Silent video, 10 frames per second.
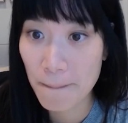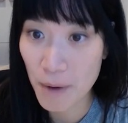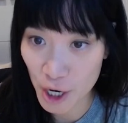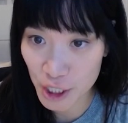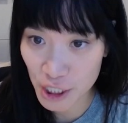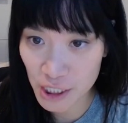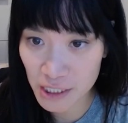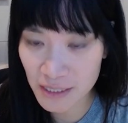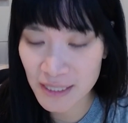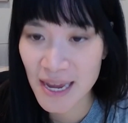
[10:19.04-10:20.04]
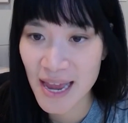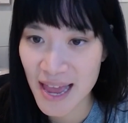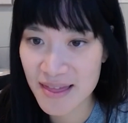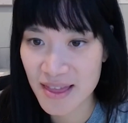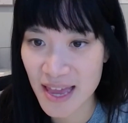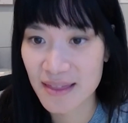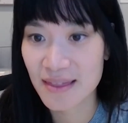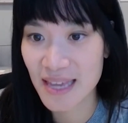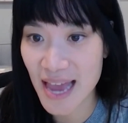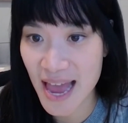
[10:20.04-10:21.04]
partners and then
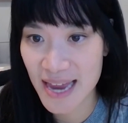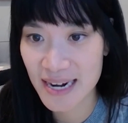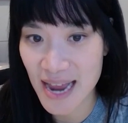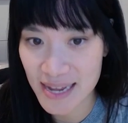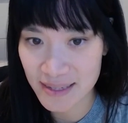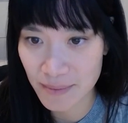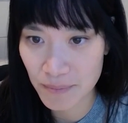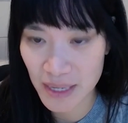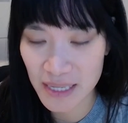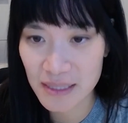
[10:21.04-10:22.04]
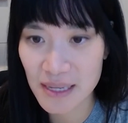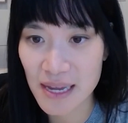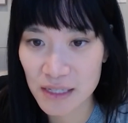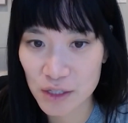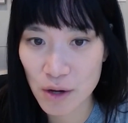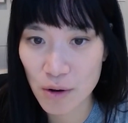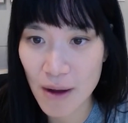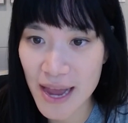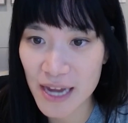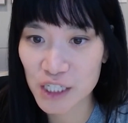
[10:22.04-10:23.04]
the end SMBs. And so
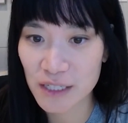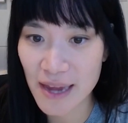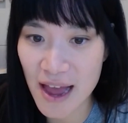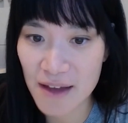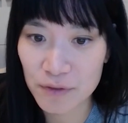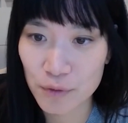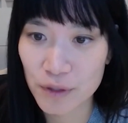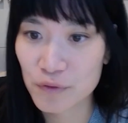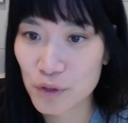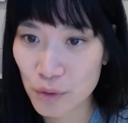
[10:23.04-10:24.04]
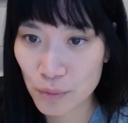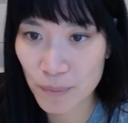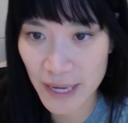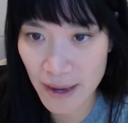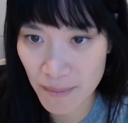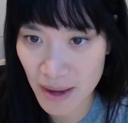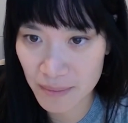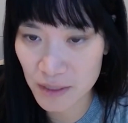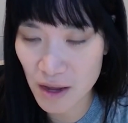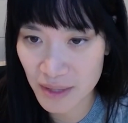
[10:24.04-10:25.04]
I actually have sort of two
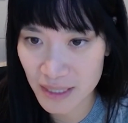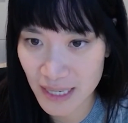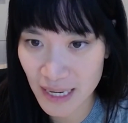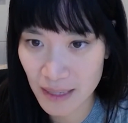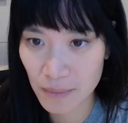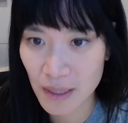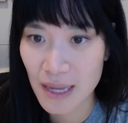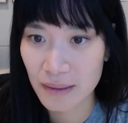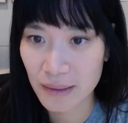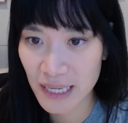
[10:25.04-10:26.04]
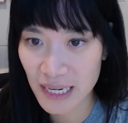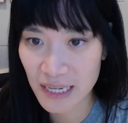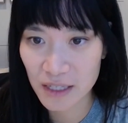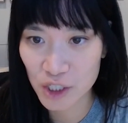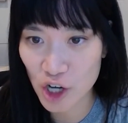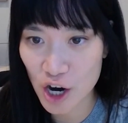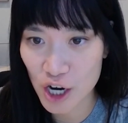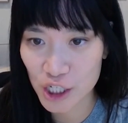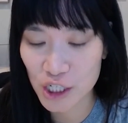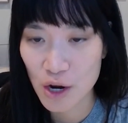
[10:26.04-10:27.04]
PMMs on the team leading the
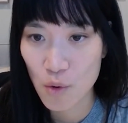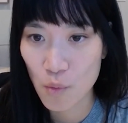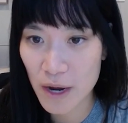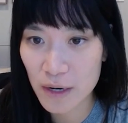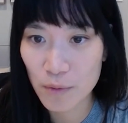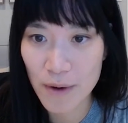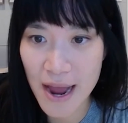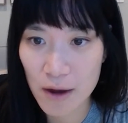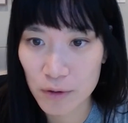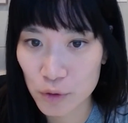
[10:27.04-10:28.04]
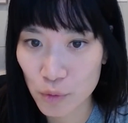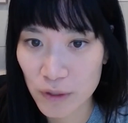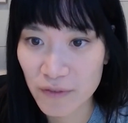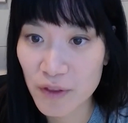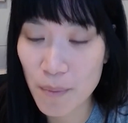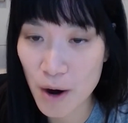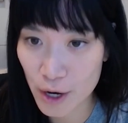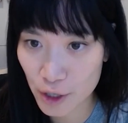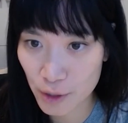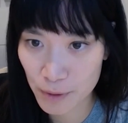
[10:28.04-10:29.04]
charge, one around sort of the
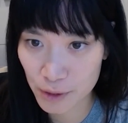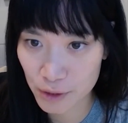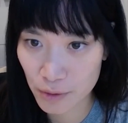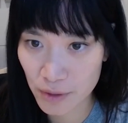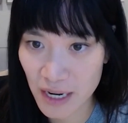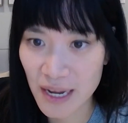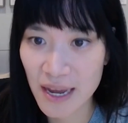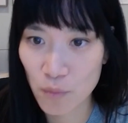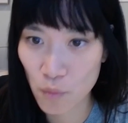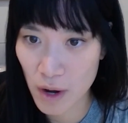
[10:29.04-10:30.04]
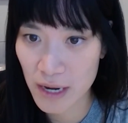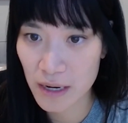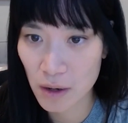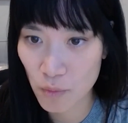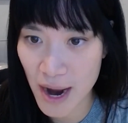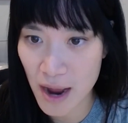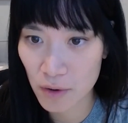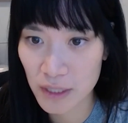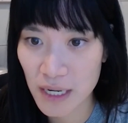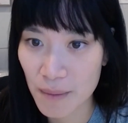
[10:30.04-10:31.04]
partner persona and one
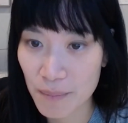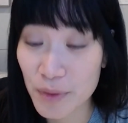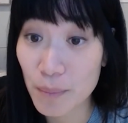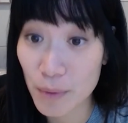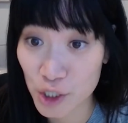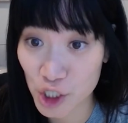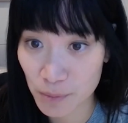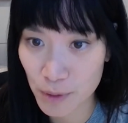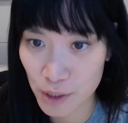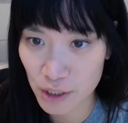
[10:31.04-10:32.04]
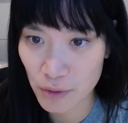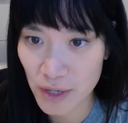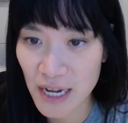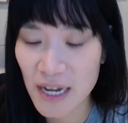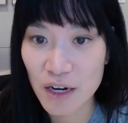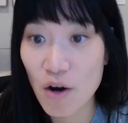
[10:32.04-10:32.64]
around the merchant persona.